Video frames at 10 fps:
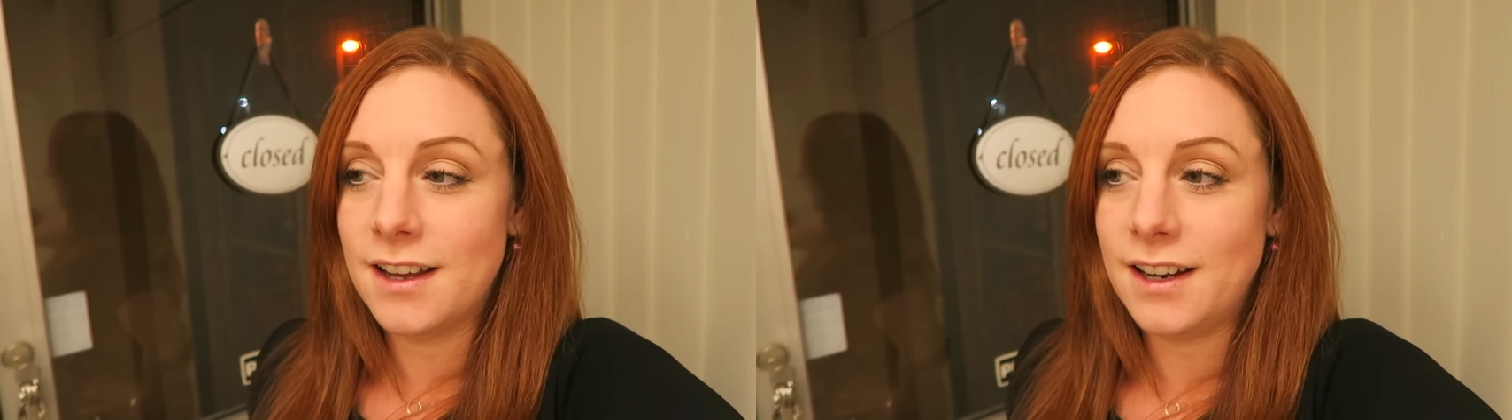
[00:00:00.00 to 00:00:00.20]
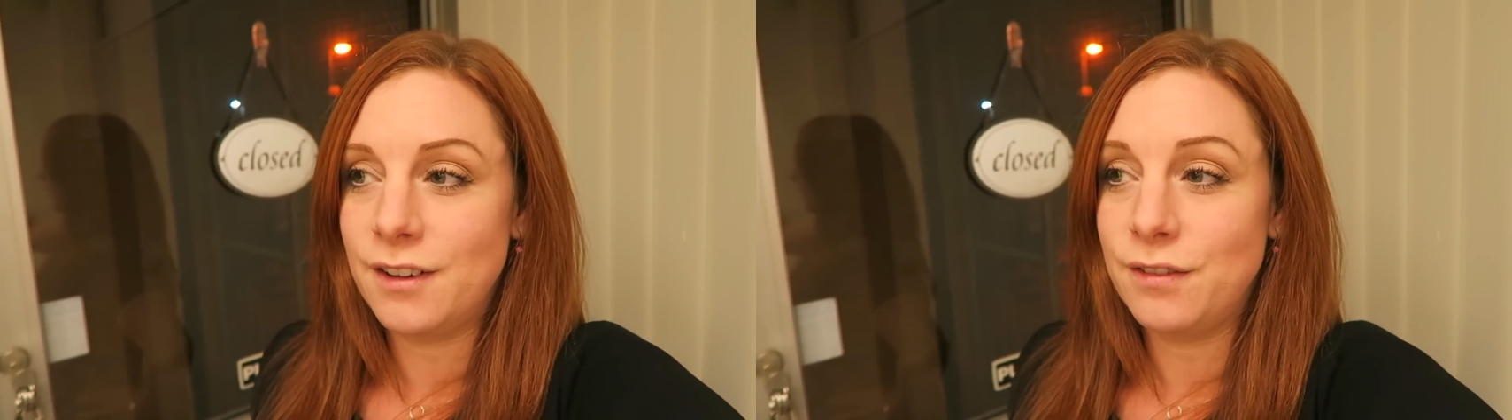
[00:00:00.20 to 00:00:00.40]

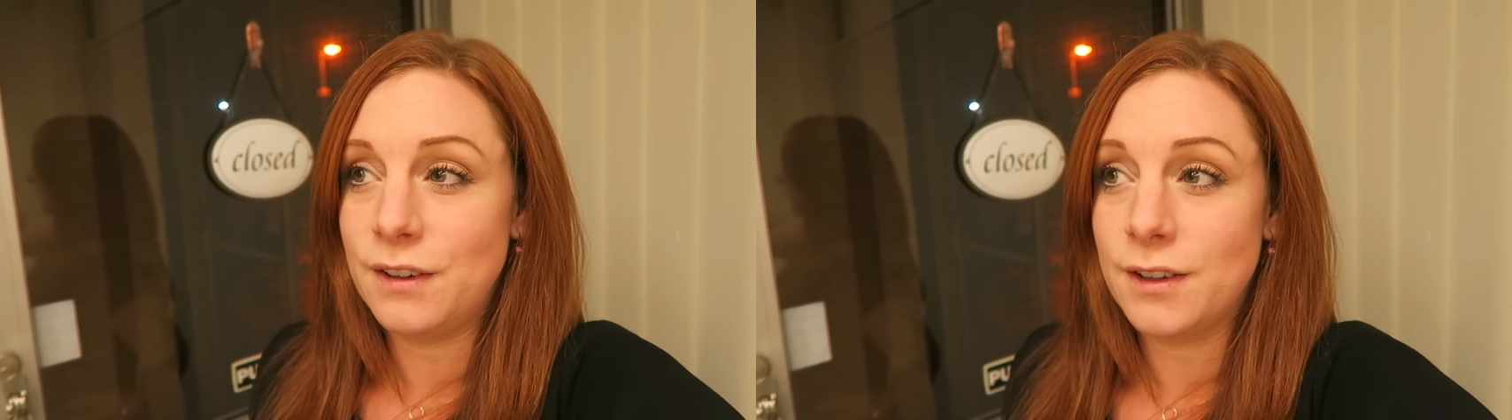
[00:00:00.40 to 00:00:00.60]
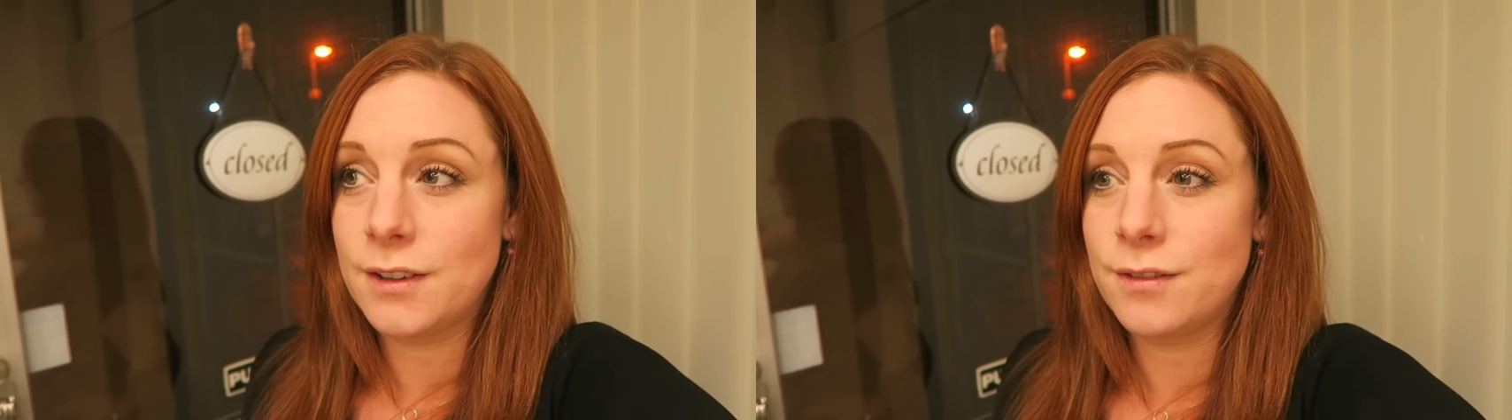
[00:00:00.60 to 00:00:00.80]
and it
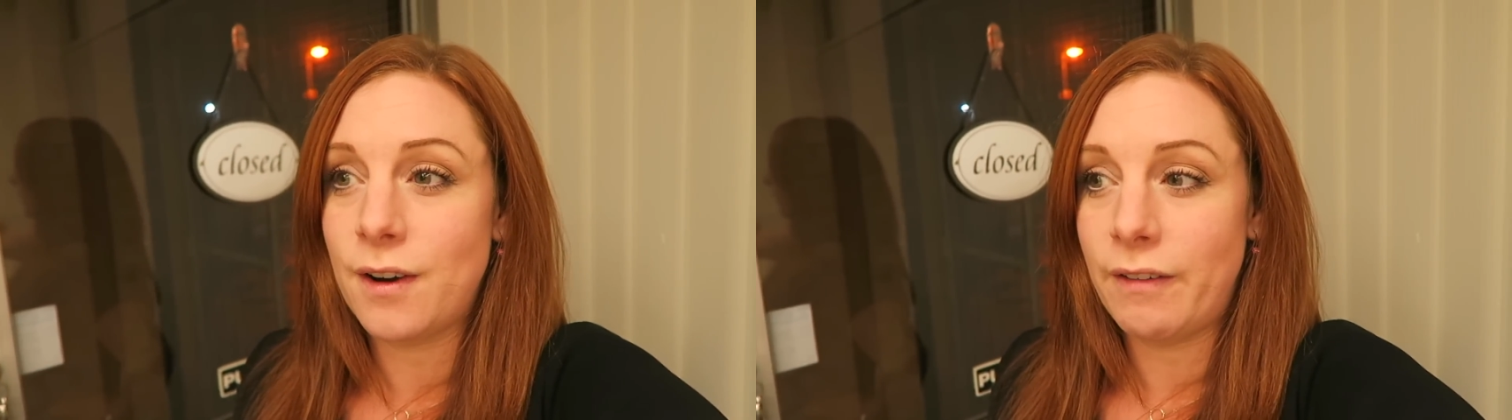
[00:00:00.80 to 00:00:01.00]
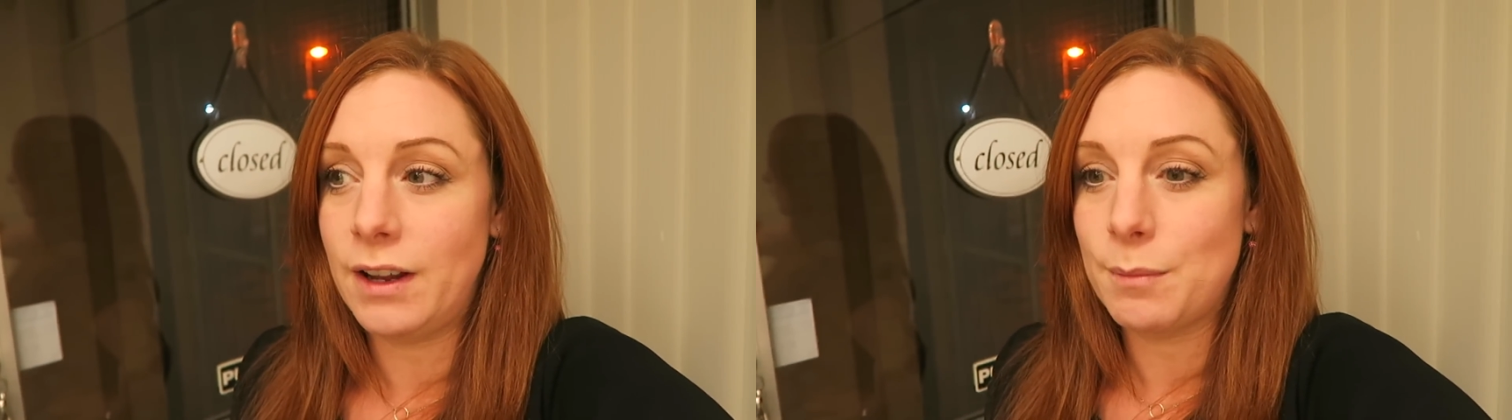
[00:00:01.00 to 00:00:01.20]
feels
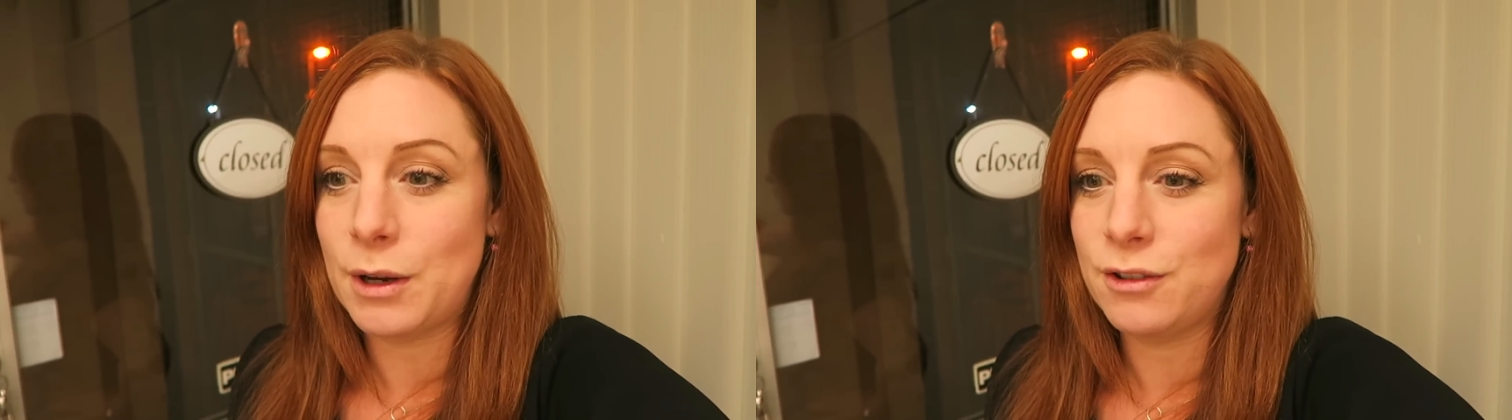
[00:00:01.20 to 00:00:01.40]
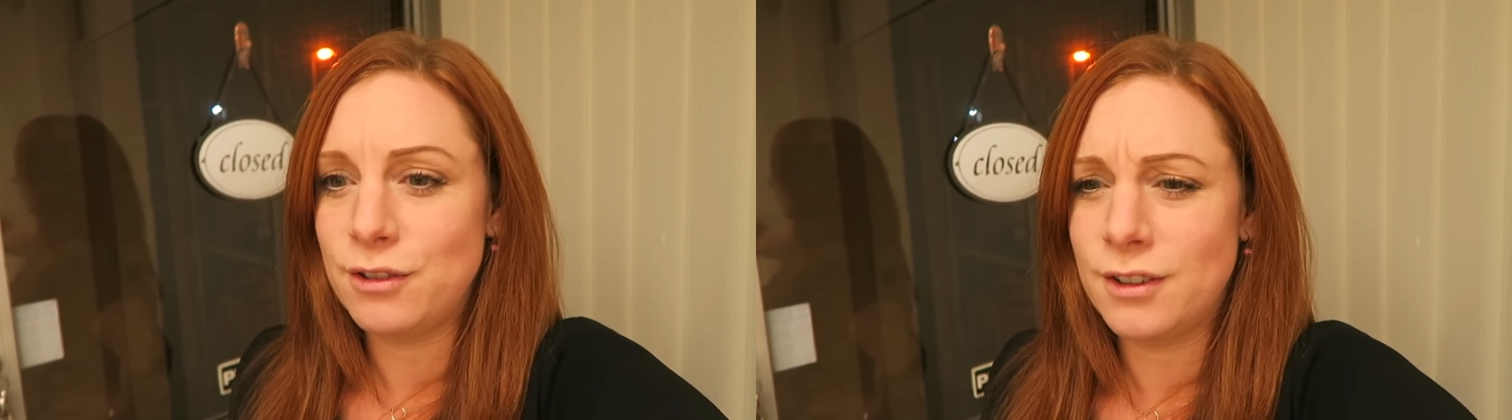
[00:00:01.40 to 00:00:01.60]
very
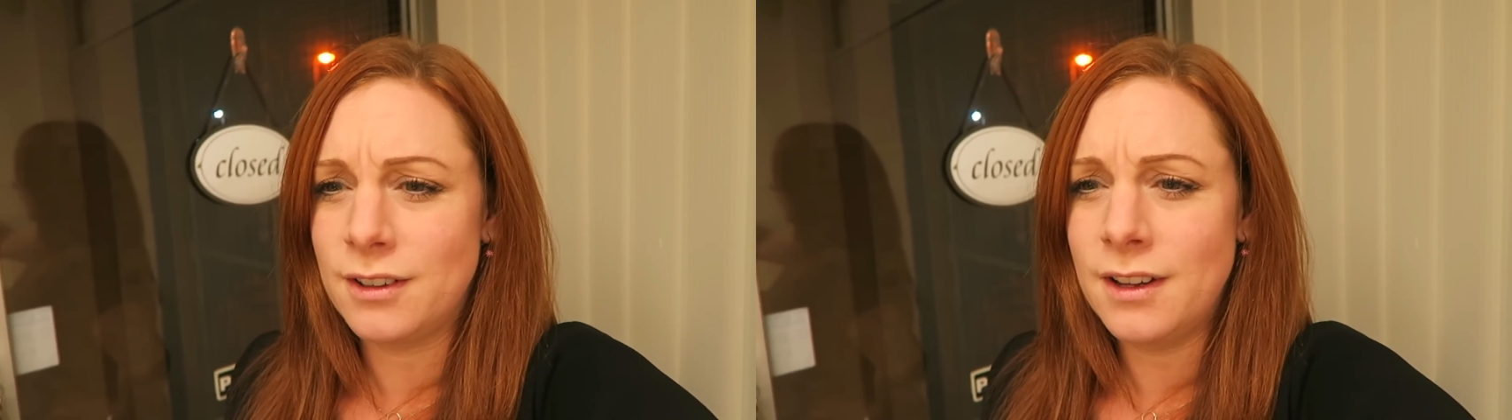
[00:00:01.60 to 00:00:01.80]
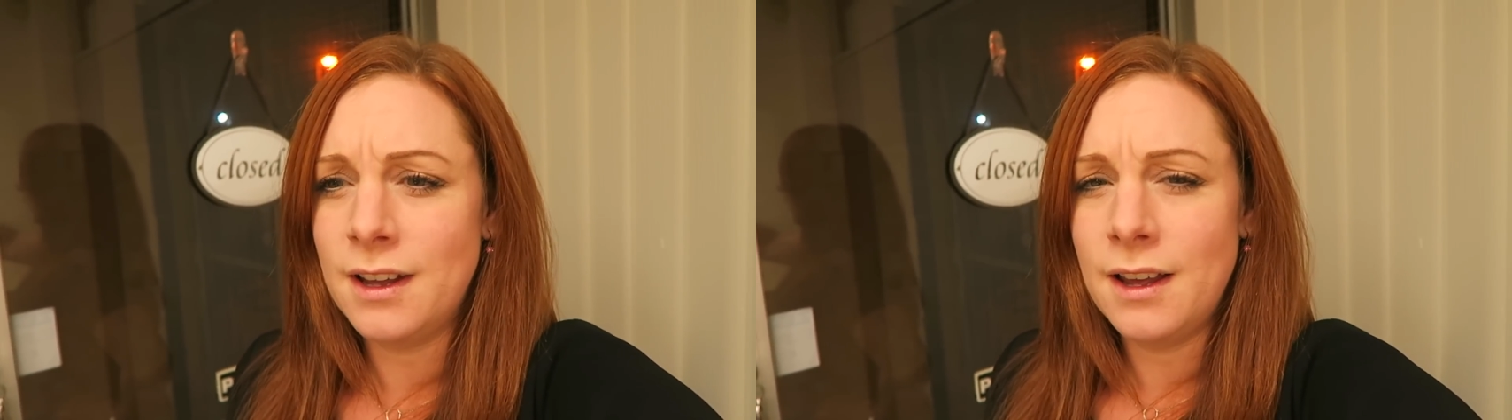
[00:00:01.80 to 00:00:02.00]

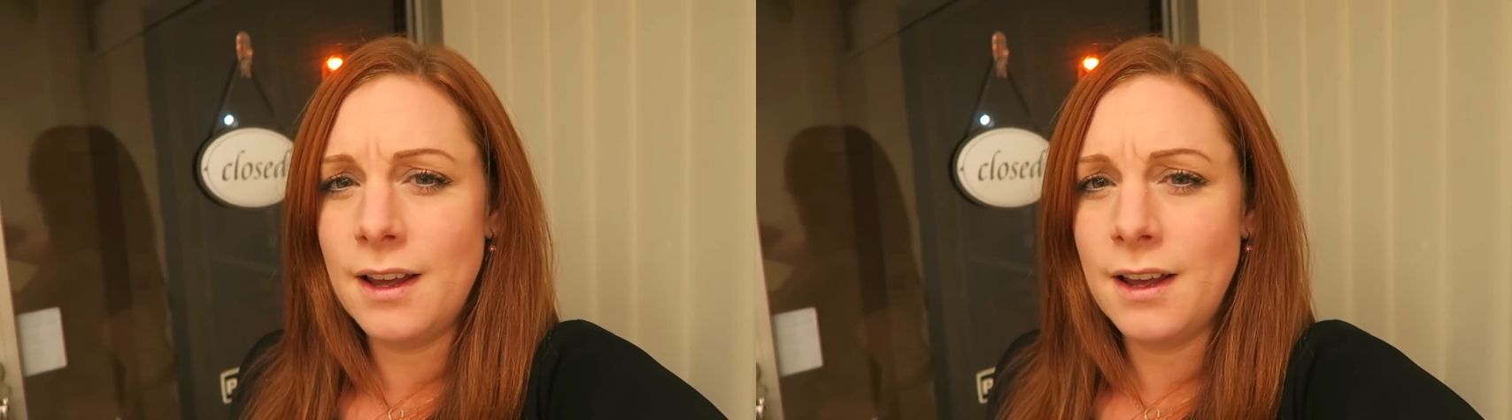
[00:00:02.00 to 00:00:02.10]
emotional